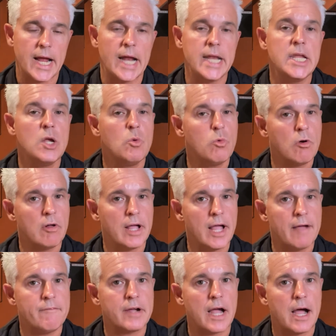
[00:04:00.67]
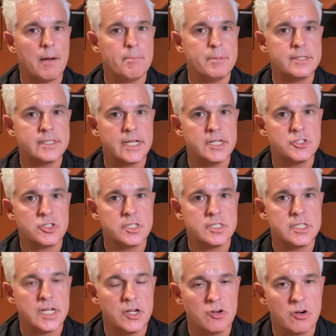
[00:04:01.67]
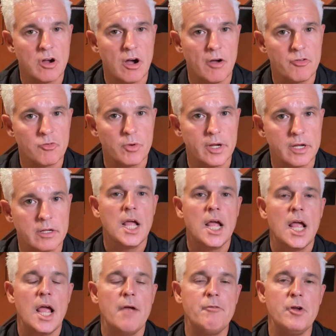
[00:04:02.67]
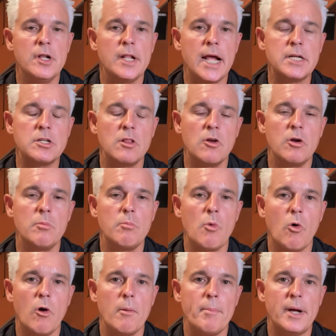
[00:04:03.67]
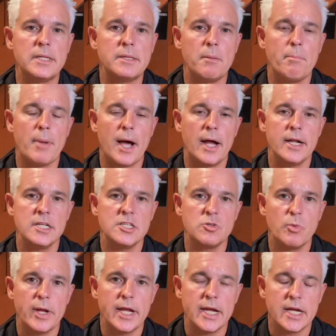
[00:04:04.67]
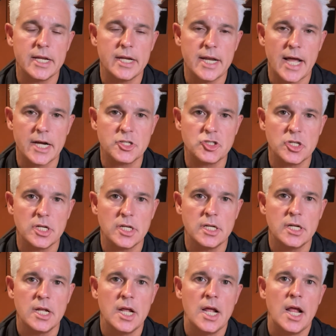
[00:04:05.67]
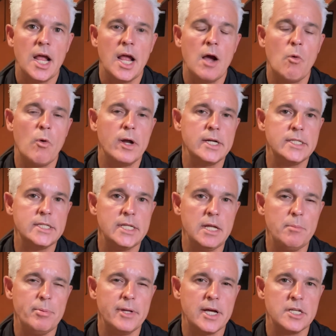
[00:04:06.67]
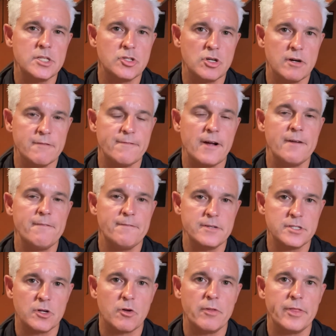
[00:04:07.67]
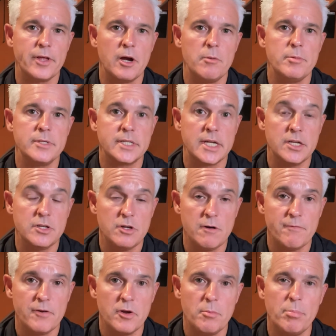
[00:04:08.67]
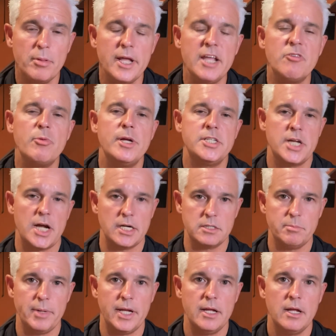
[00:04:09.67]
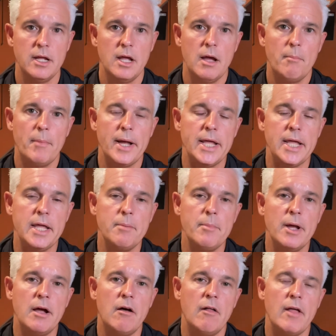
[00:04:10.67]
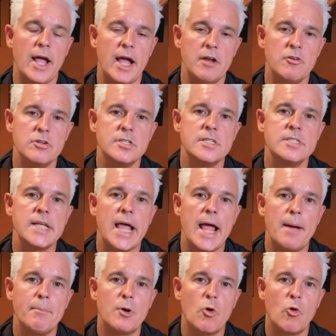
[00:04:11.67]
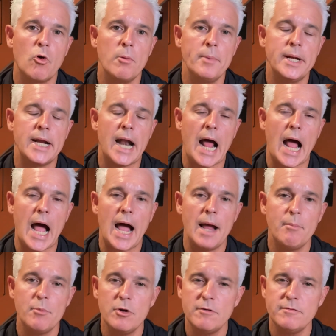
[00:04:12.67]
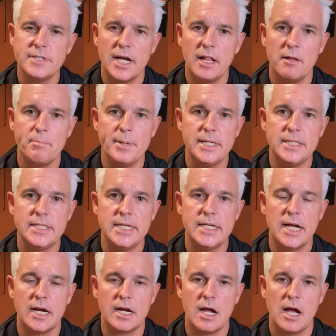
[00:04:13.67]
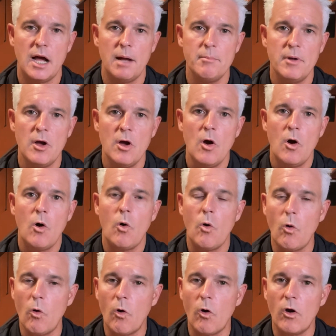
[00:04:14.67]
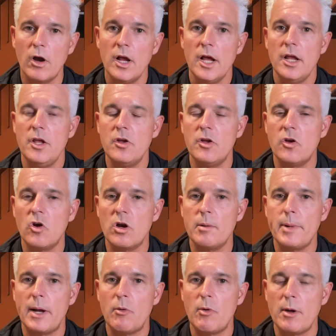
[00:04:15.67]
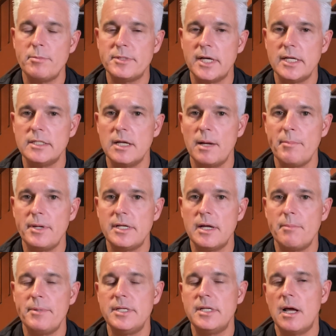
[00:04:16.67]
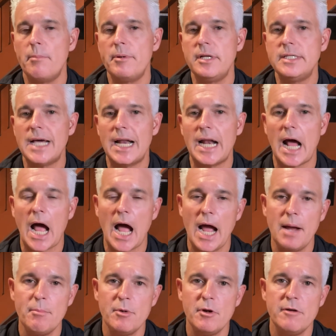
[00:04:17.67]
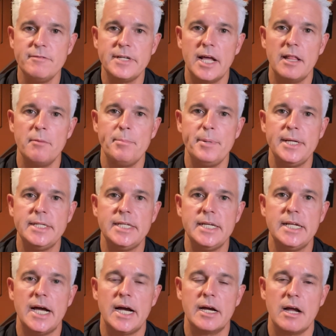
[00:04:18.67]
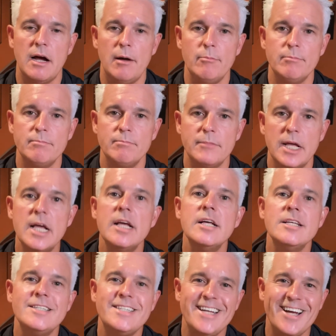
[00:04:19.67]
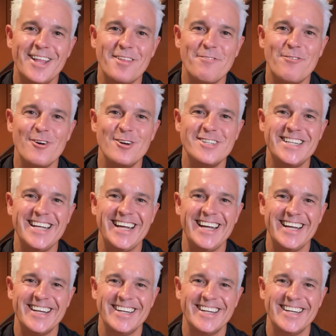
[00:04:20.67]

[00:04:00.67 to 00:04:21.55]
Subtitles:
and you will have compensations in your golf swing. If you'd like to learn more about the body swing connection and what a TPI Certified Physical Therapist can do for you, please reach out to me. My email address is mgorman@iMoveTelept.com, or you can go to my website, www.iMoveTelept.com. See you on the first tee.